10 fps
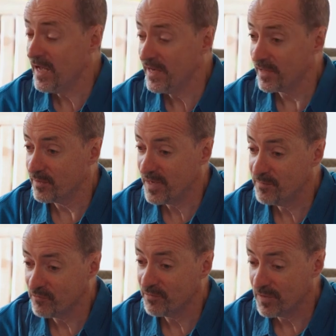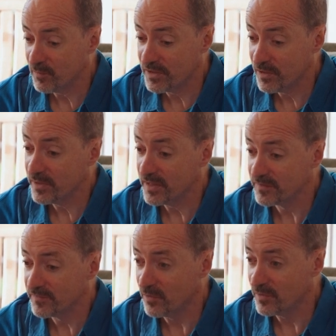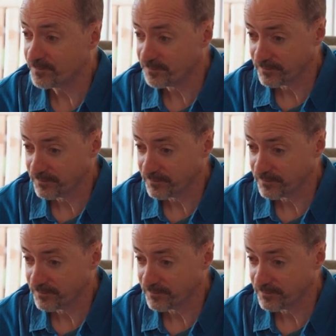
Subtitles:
Now, the people group that we're doing this for,